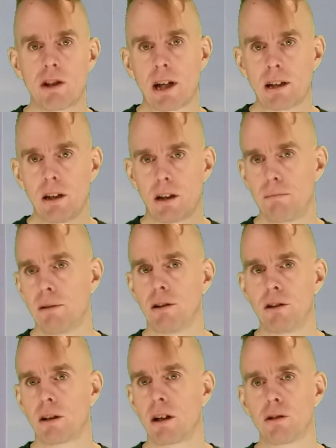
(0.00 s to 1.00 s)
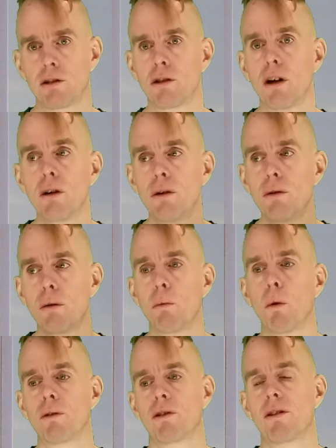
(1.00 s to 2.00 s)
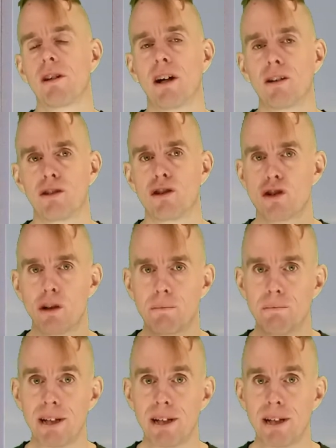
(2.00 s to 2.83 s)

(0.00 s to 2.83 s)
check your computer code. Know what the answer should